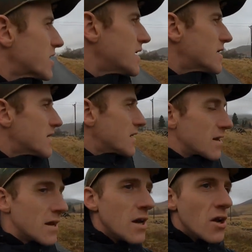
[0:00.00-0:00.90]
side of
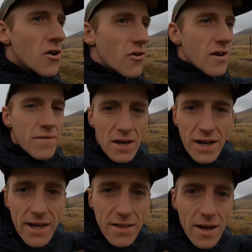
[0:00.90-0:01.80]
the River
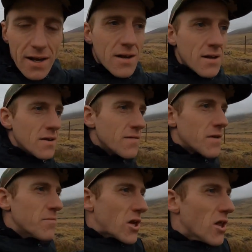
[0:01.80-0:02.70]
Isla
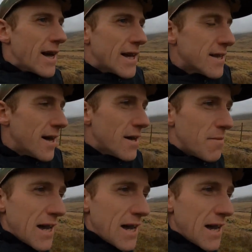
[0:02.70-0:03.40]
from the Glen I'm